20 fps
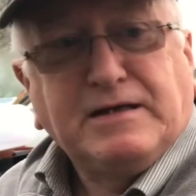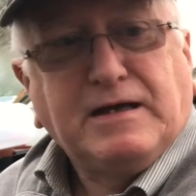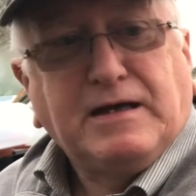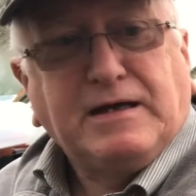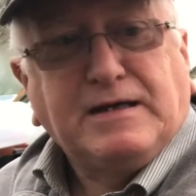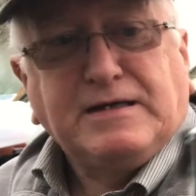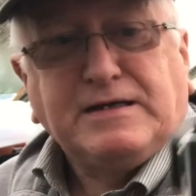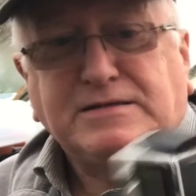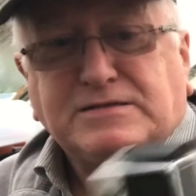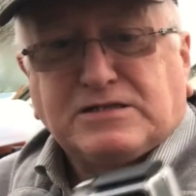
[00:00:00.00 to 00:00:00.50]
uh,
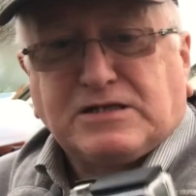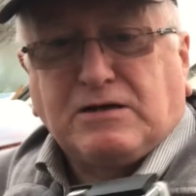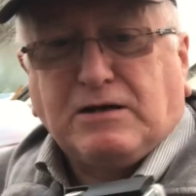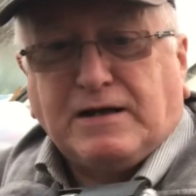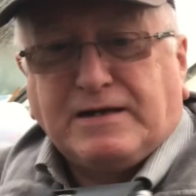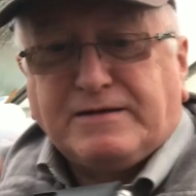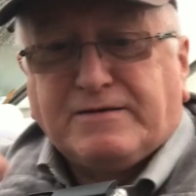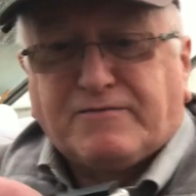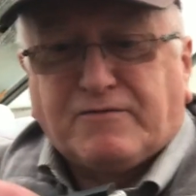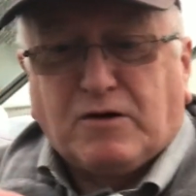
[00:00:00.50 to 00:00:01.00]

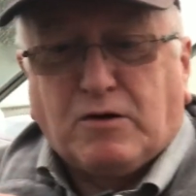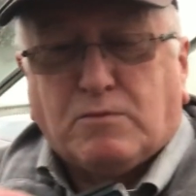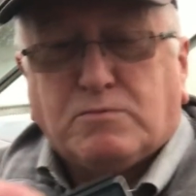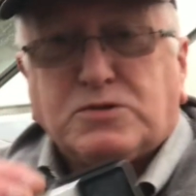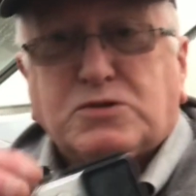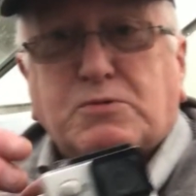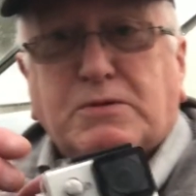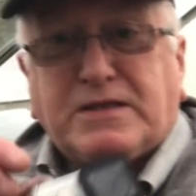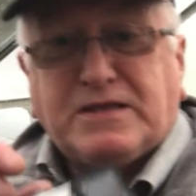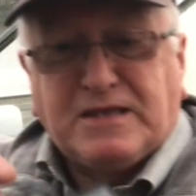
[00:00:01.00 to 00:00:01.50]
kind of
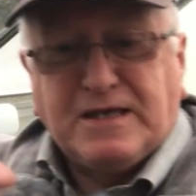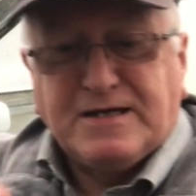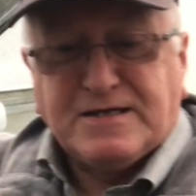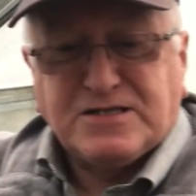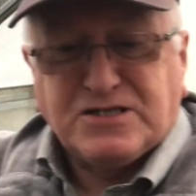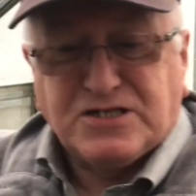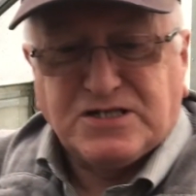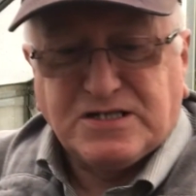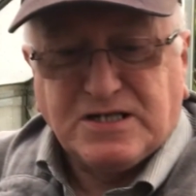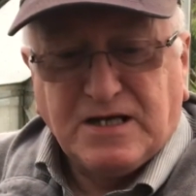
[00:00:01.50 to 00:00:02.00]
comes with
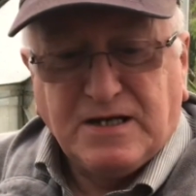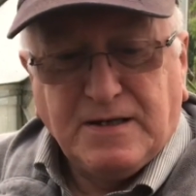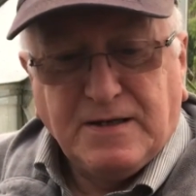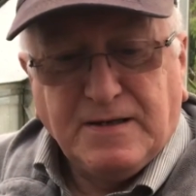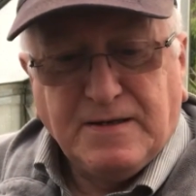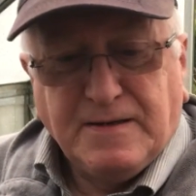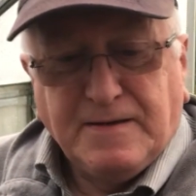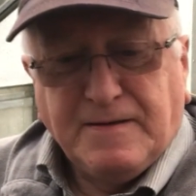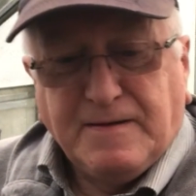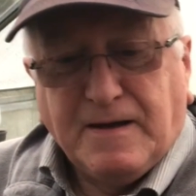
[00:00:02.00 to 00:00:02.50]
this
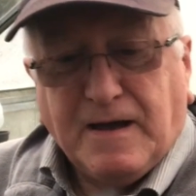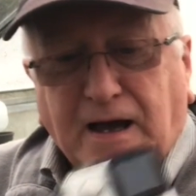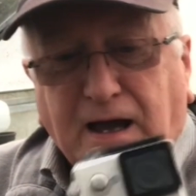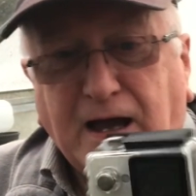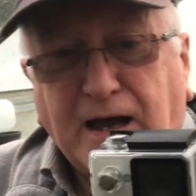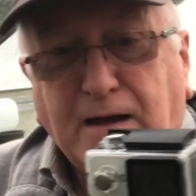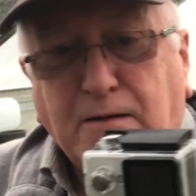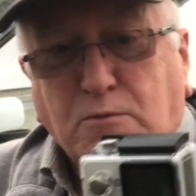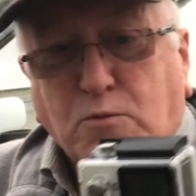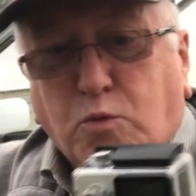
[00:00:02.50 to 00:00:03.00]

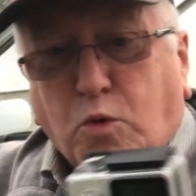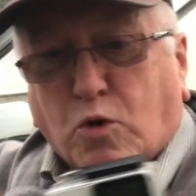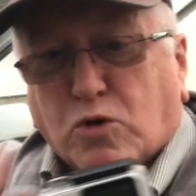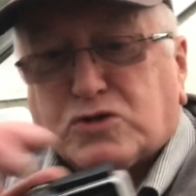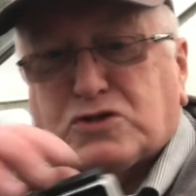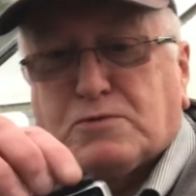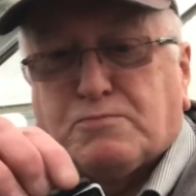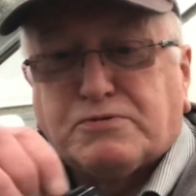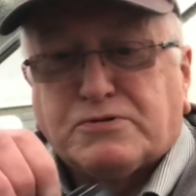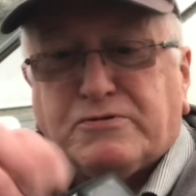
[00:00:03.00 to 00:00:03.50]
uh,
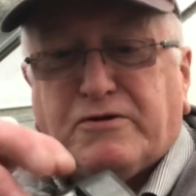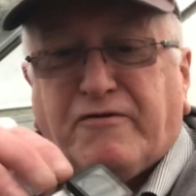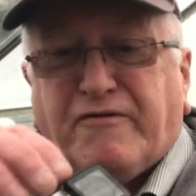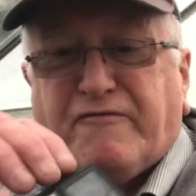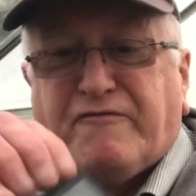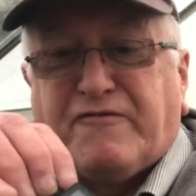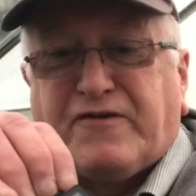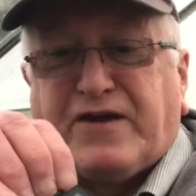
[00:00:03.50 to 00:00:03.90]
waterproof